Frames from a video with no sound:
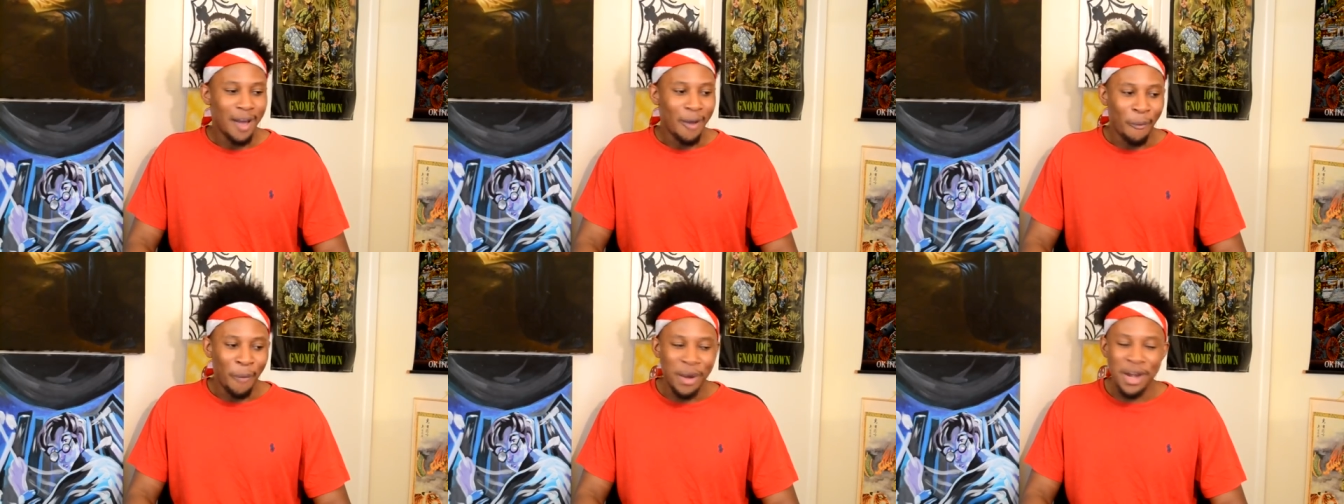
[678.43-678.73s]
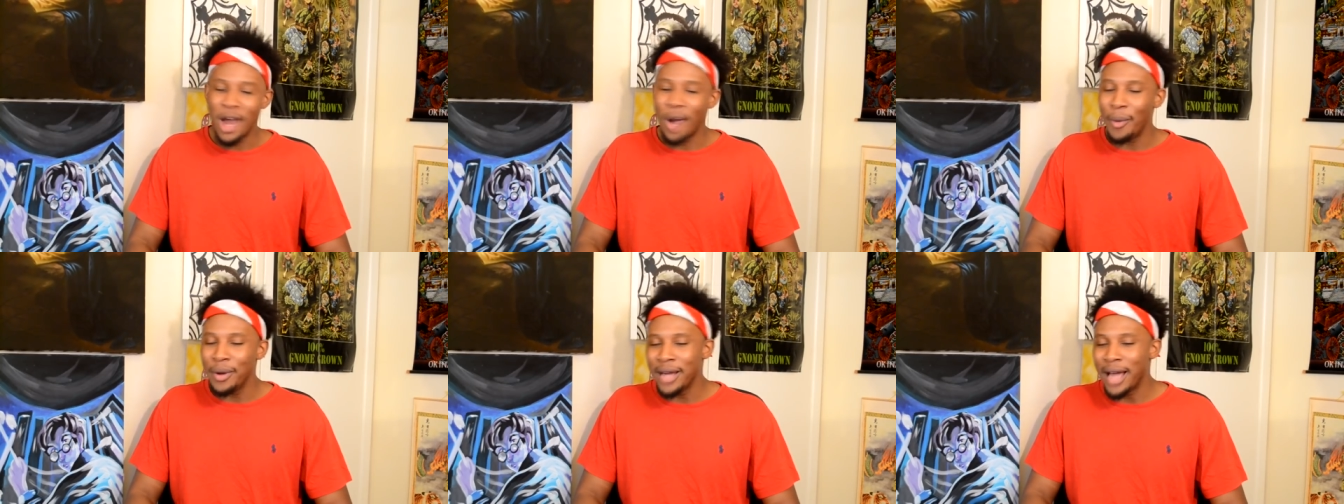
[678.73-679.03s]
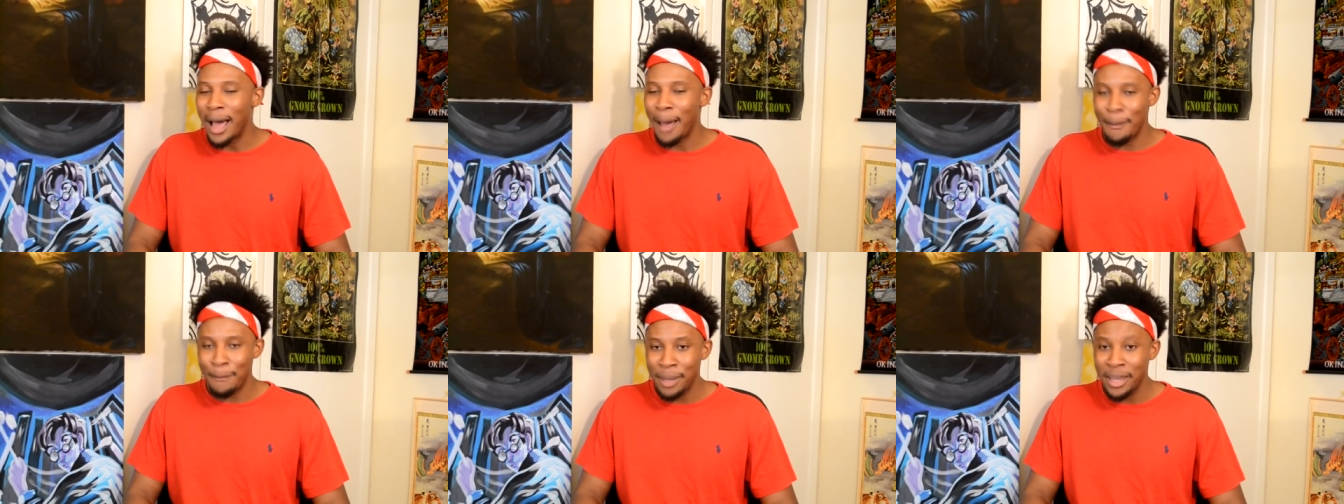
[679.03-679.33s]
We know we
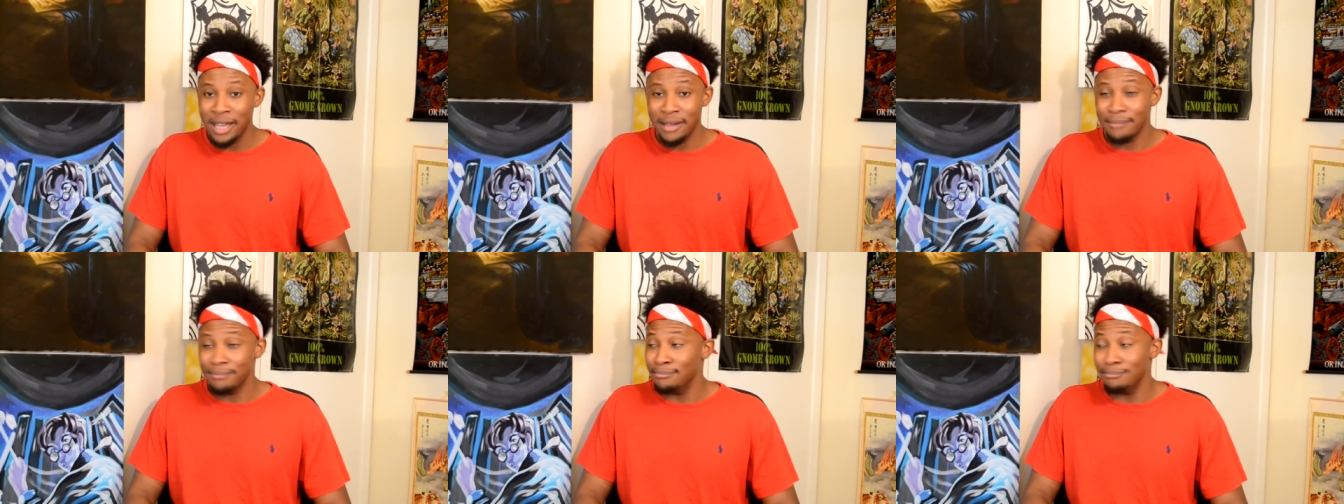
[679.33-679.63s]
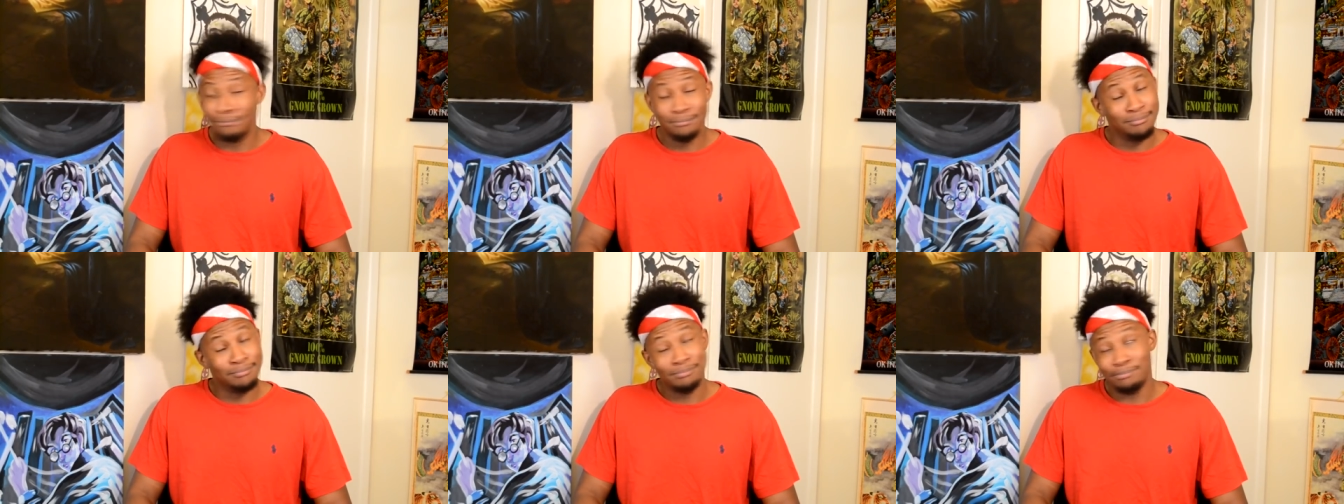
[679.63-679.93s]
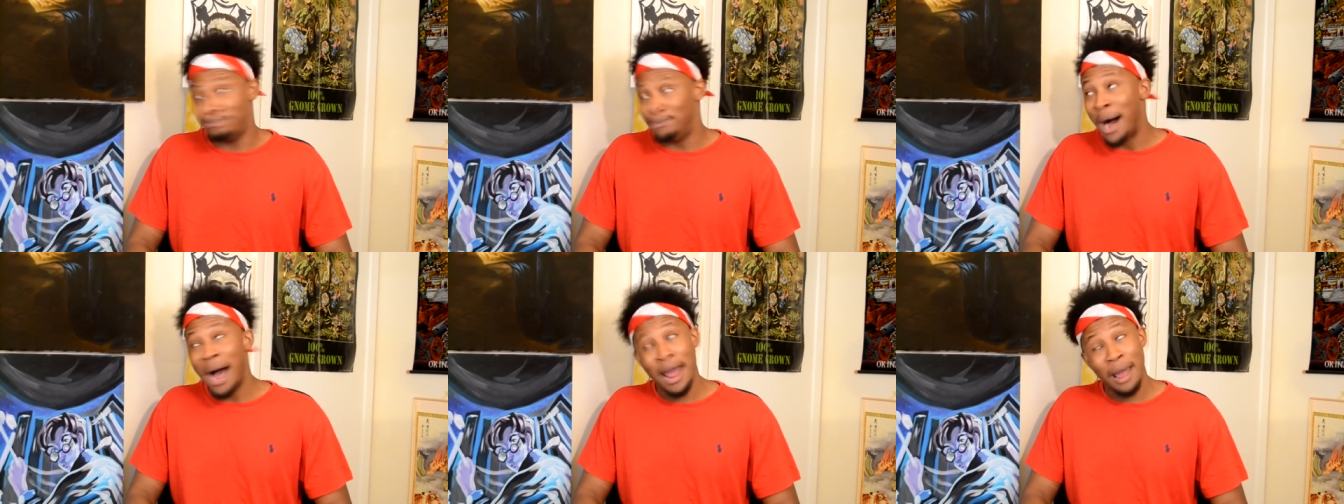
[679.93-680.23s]
got beat
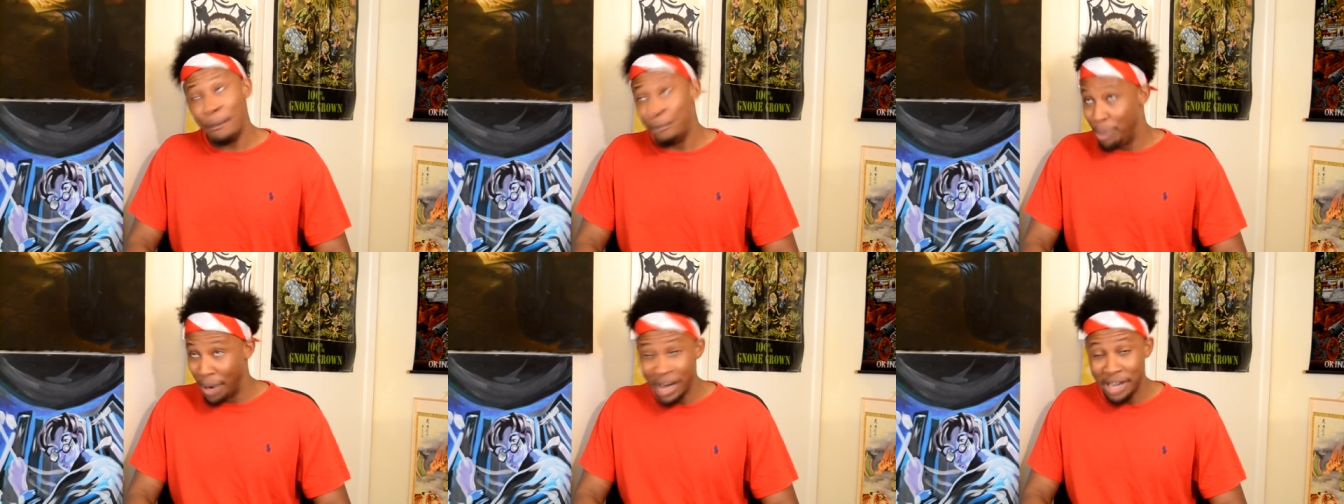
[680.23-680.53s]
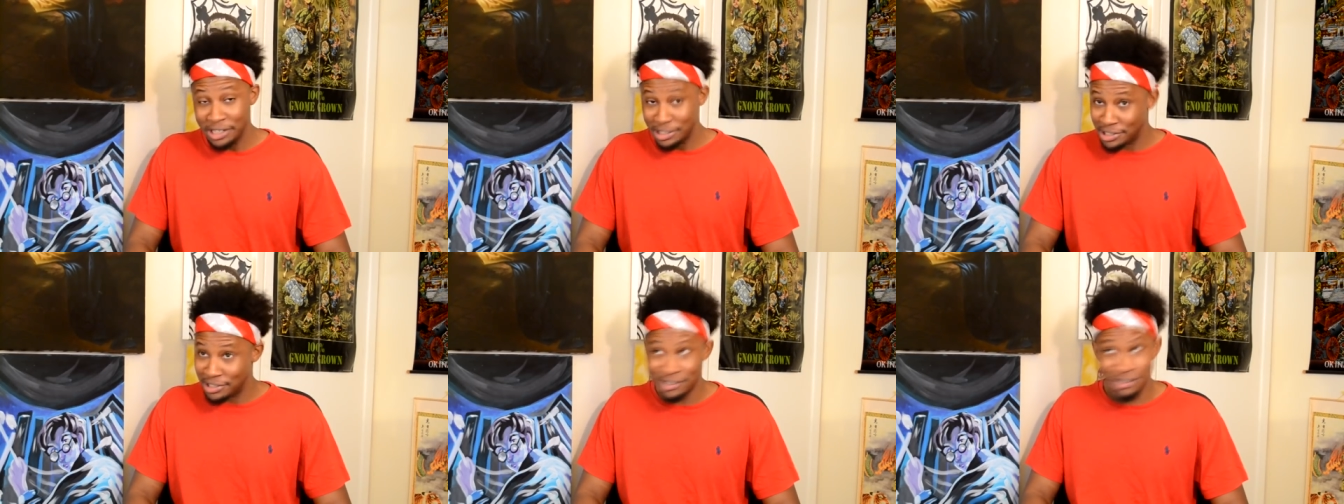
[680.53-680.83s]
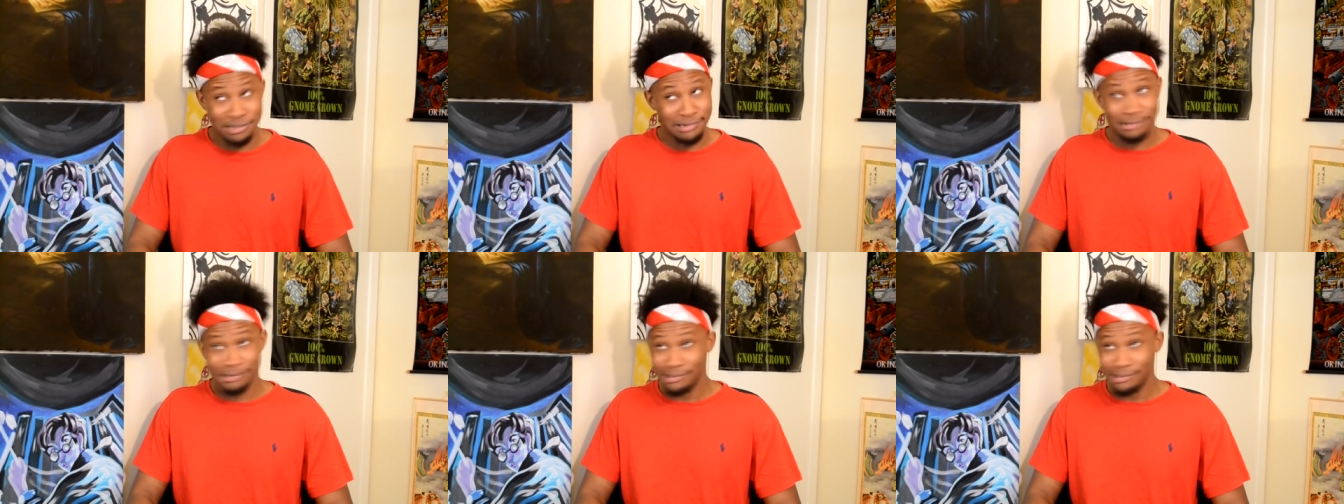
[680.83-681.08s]
by a bunch.